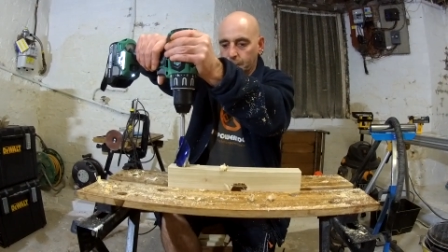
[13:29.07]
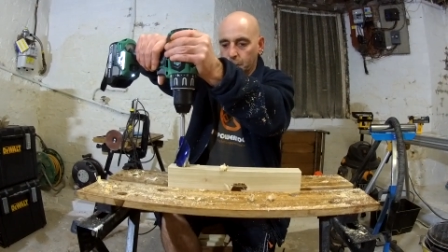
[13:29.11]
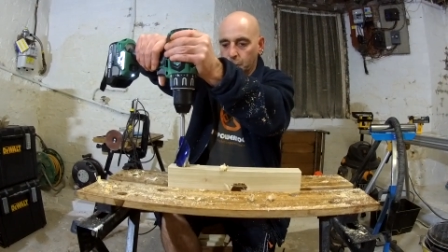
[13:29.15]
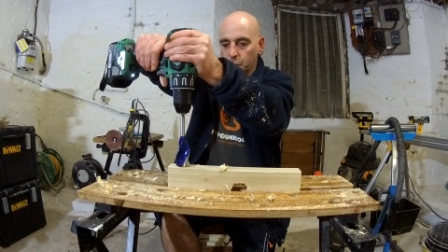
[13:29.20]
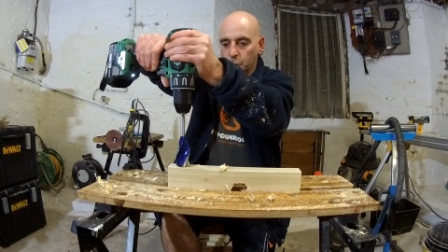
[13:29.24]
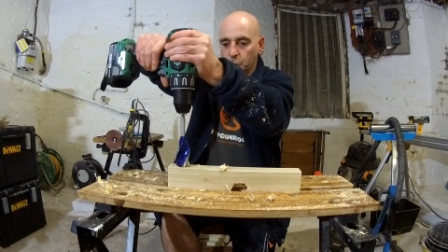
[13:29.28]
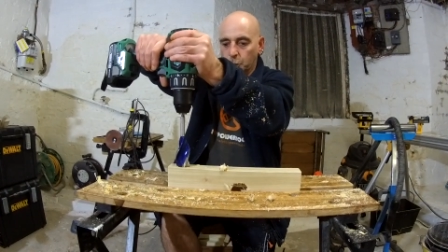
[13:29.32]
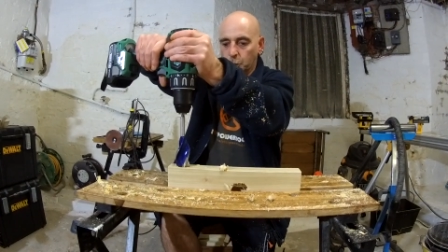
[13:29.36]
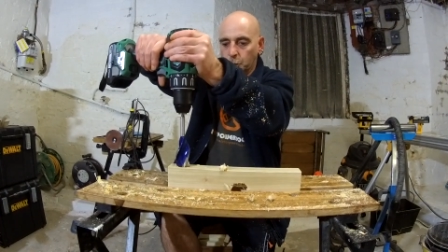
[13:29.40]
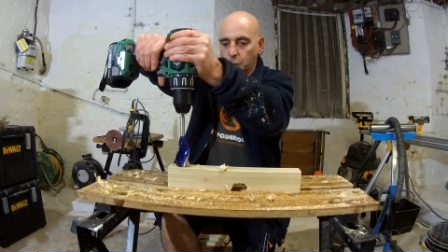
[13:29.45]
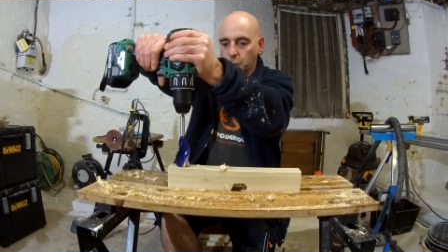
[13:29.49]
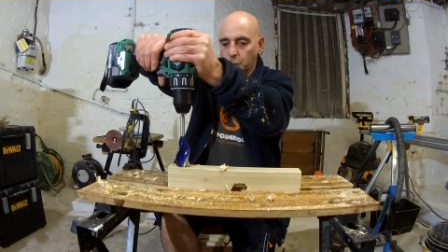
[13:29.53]

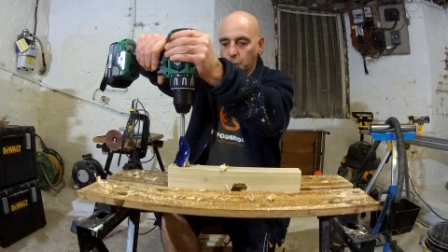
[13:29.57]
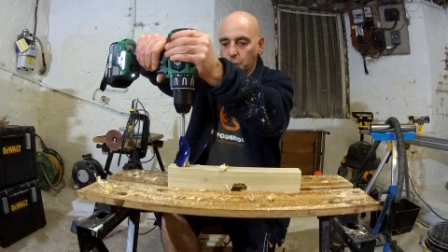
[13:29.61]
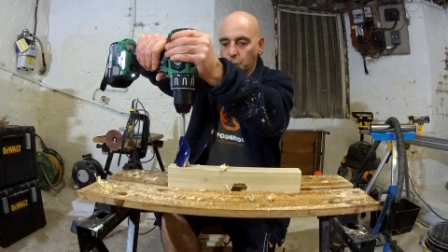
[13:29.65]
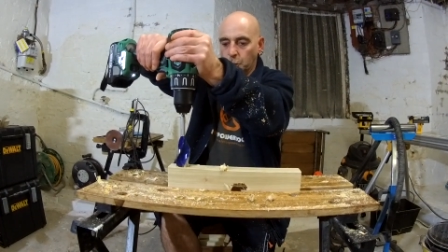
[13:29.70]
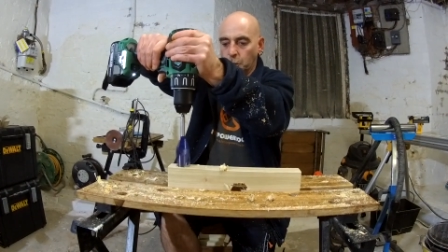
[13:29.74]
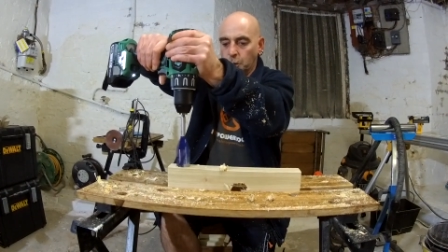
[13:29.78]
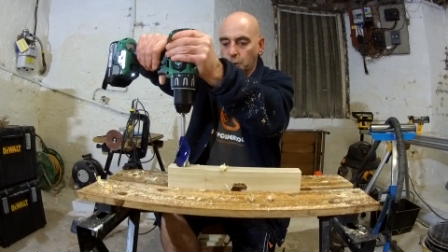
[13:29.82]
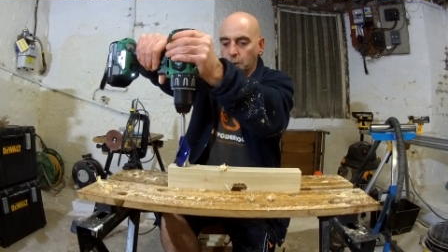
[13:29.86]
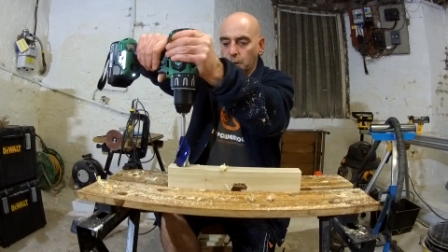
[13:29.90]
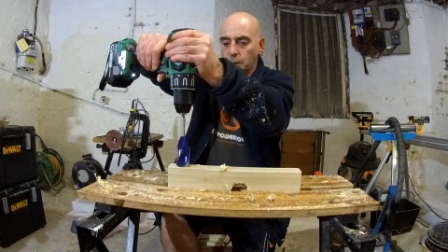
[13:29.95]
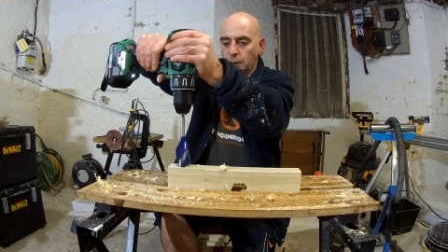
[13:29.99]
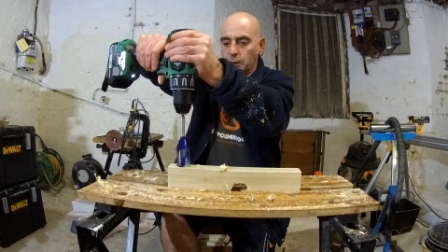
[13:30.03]
Ooh,
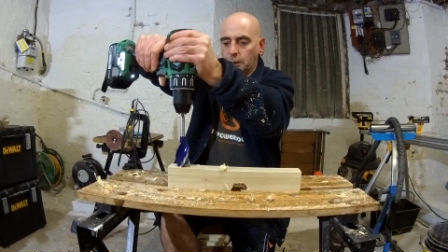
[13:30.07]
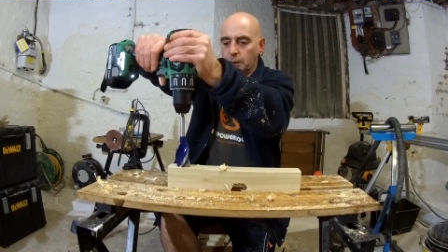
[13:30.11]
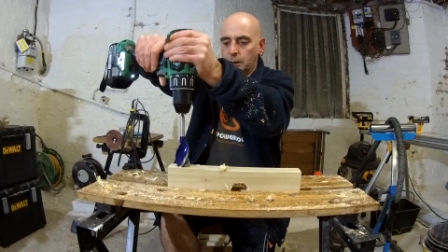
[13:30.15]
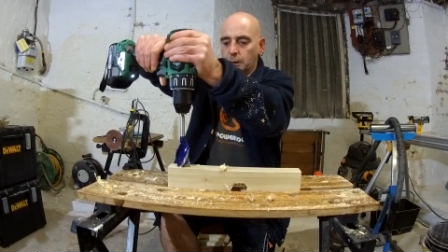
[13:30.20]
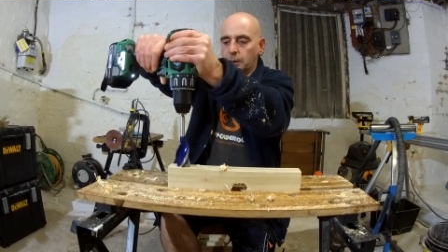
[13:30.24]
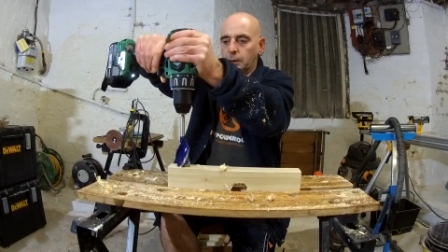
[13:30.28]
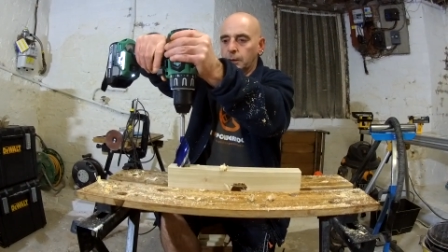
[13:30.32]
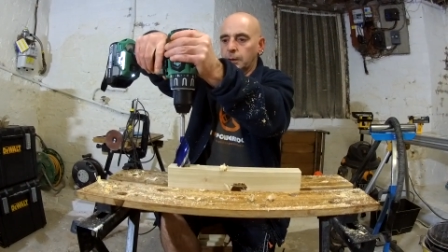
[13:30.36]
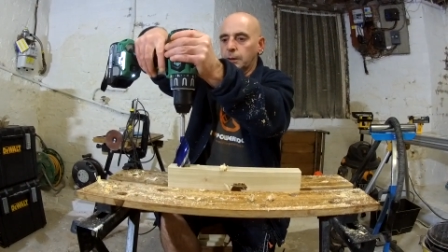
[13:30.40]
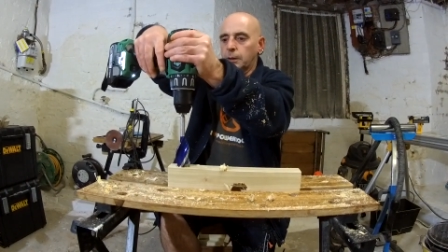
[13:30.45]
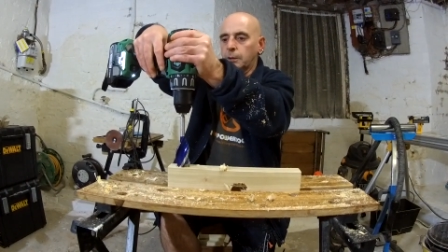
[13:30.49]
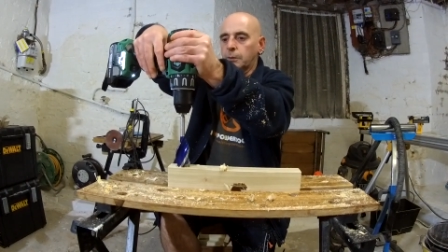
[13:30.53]

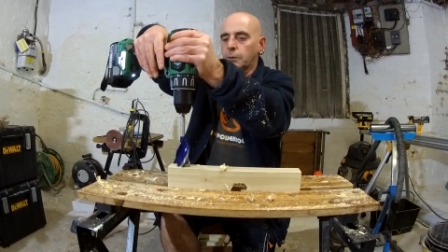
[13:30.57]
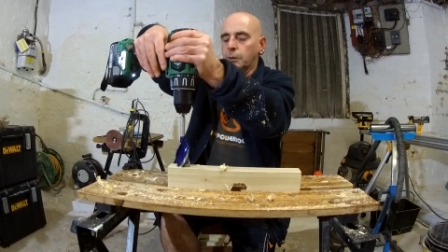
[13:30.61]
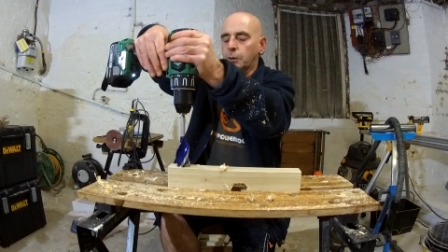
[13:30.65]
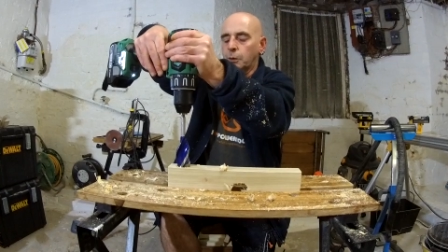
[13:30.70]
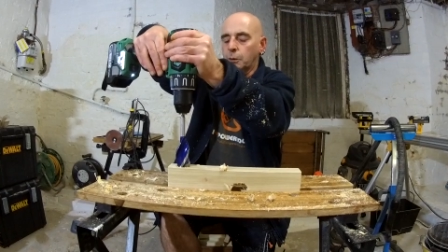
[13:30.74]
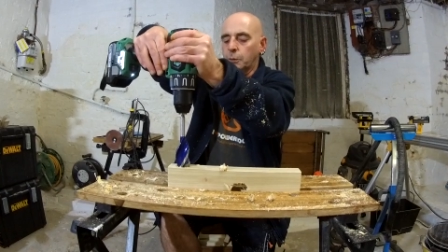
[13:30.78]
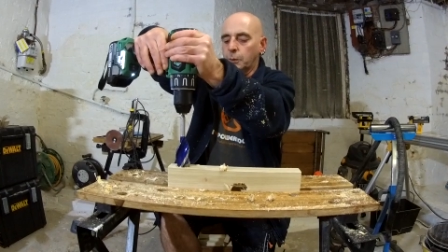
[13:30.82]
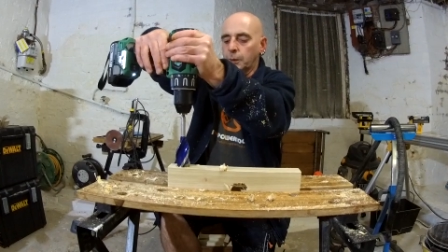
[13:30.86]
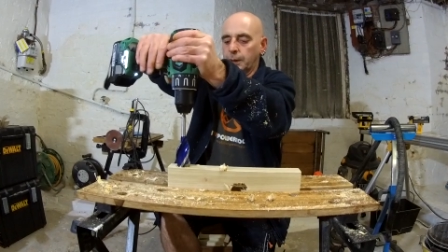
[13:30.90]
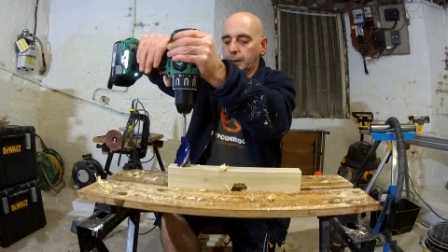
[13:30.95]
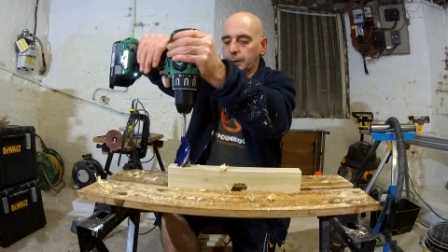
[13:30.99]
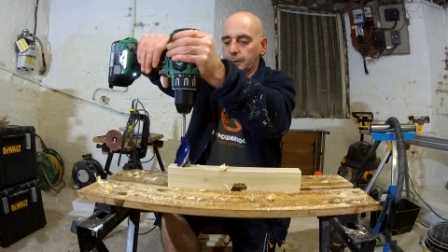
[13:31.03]
that
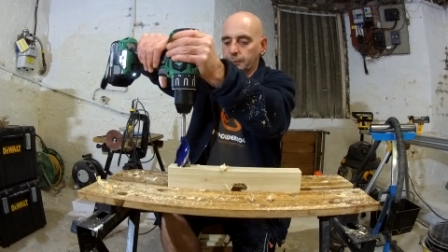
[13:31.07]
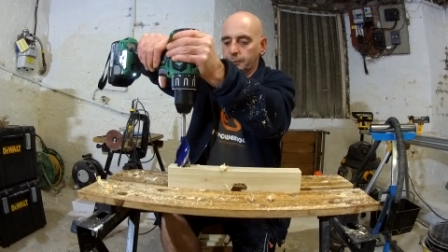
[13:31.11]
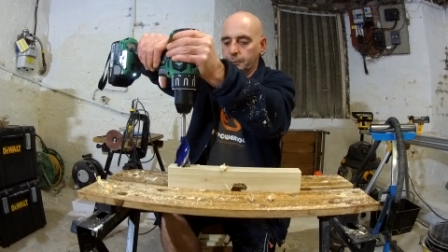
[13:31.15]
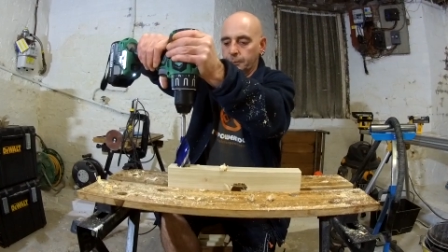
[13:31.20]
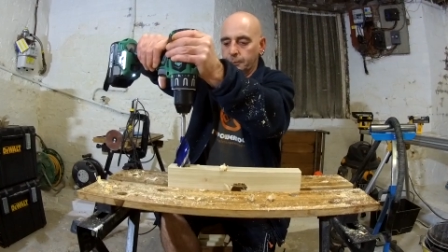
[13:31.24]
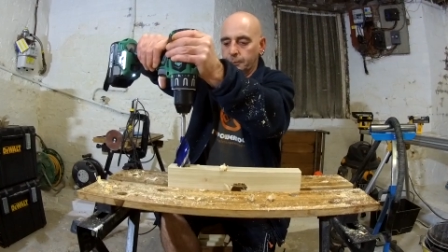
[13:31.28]
wrong way.